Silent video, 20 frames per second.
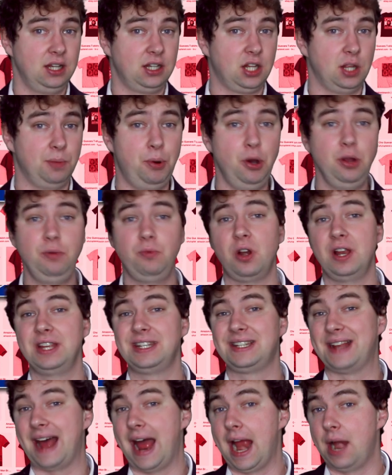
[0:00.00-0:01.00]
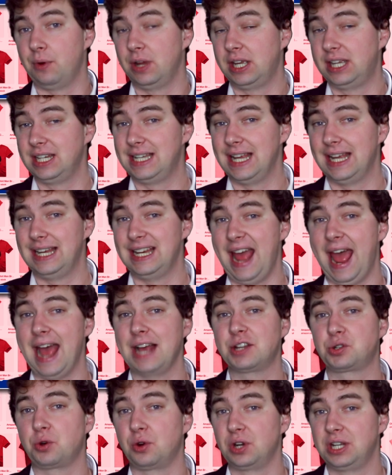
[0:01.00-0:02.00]
to the point where his diary contained
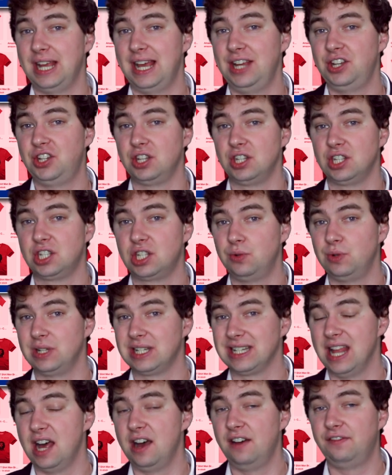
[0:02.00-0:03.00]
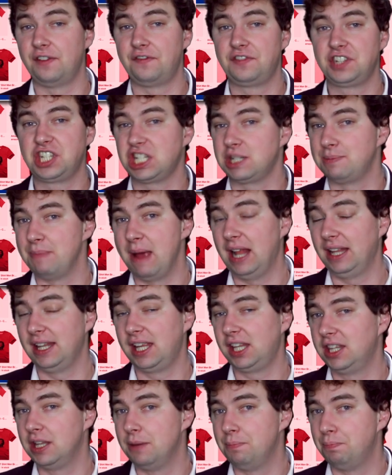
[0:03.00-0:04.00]
exhortations to his love of
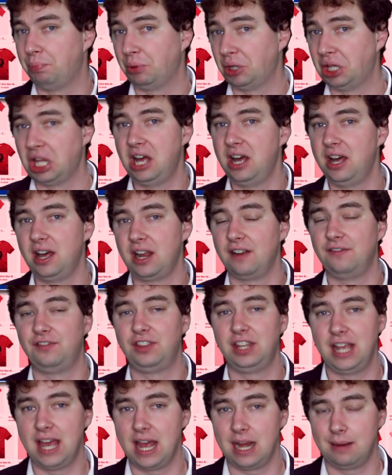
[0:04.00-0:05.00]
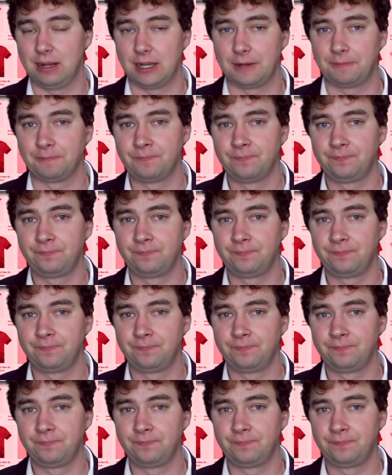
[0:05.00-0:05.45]
smelling the blood of the enemy.